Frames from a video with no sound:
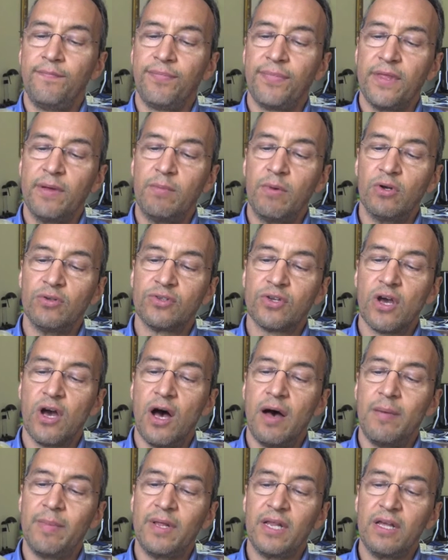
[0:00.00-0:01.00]
The most
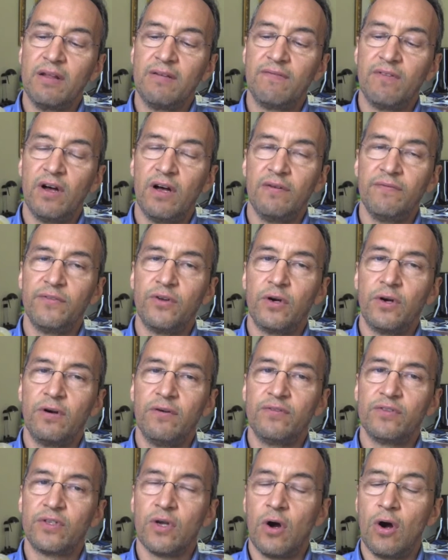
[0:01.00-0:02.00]
commonly involved
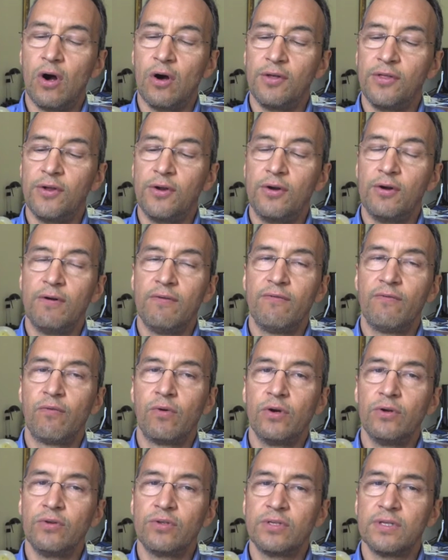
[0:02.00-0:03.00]
nerves are the nerve
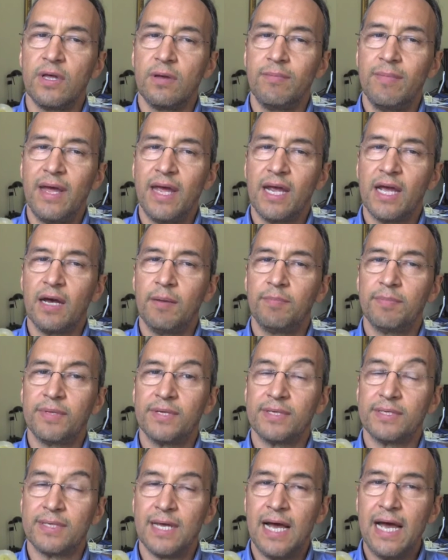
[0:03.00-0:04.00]
roots that make up the
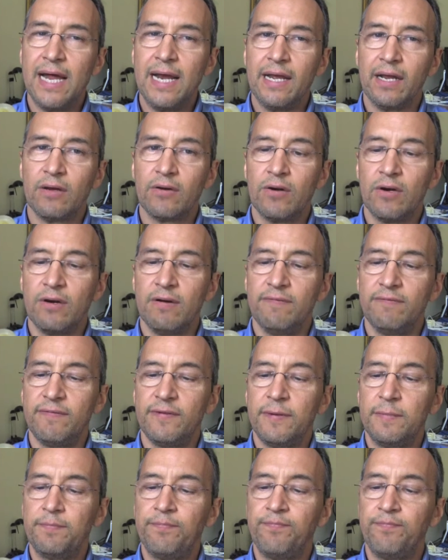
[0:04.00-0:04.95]
sciatic nerve.